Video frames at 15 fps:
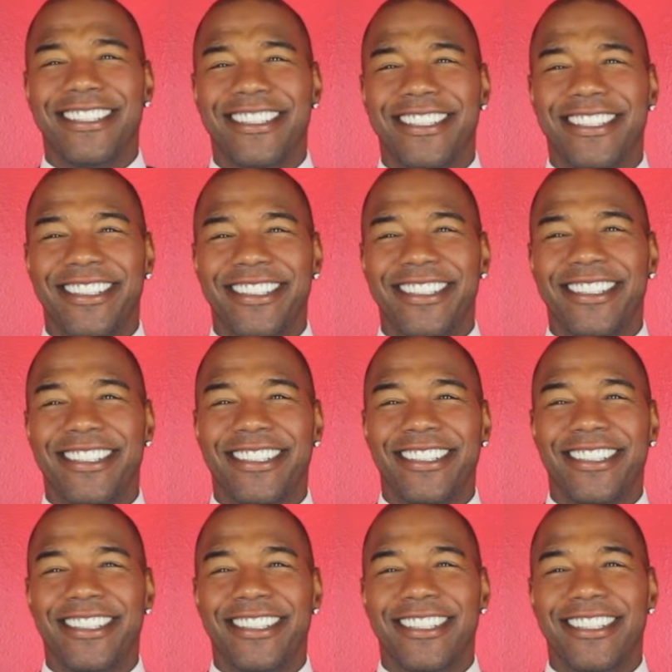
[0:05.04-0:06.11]

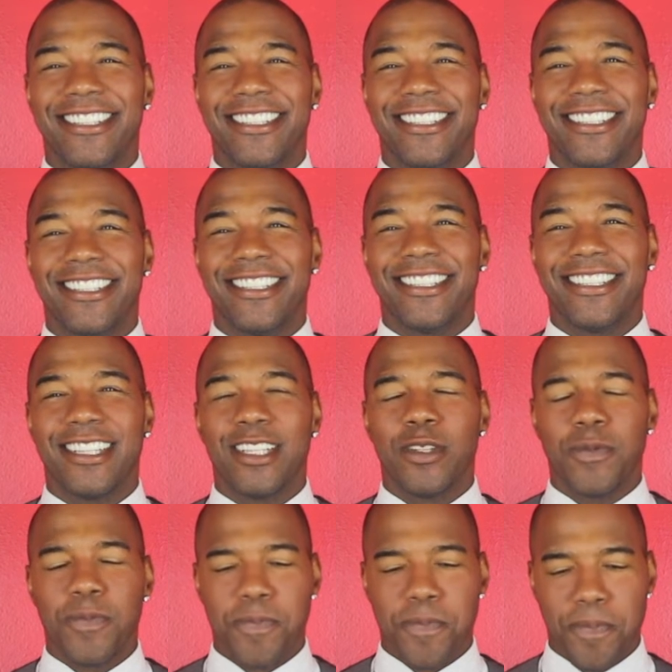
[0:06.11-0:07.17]

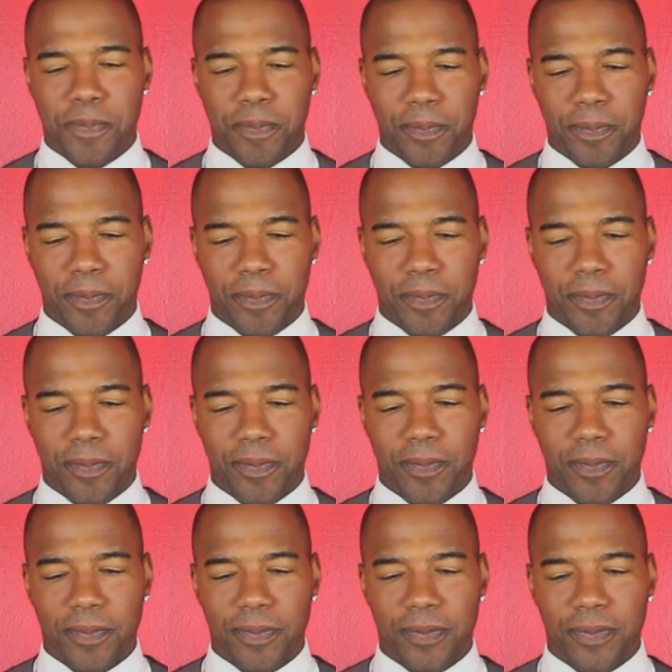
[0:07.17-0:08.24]

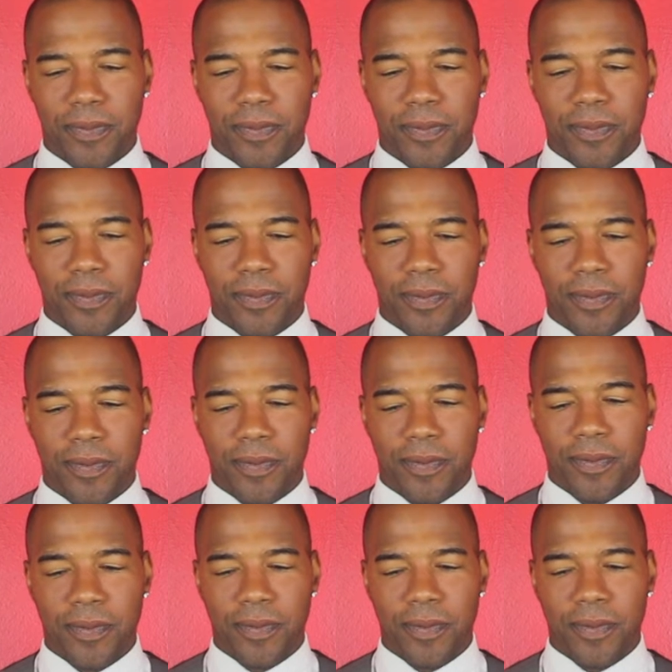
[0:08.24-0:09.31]

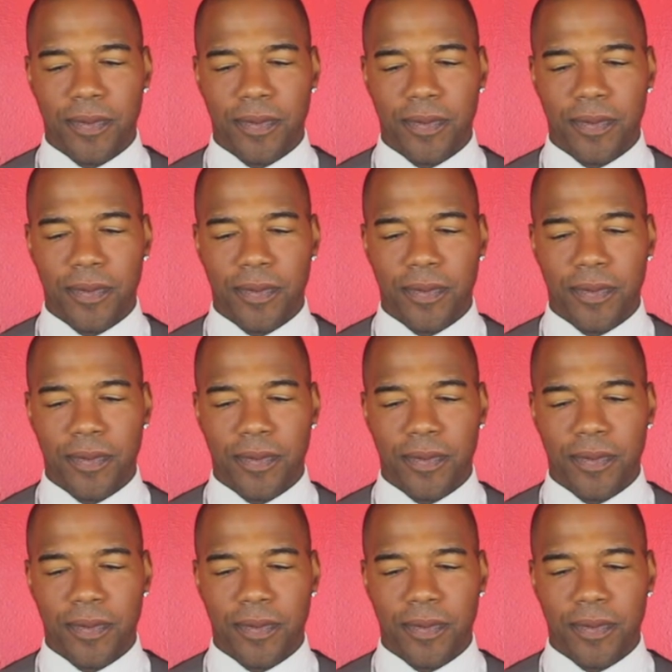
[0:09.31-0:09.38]
[no speech]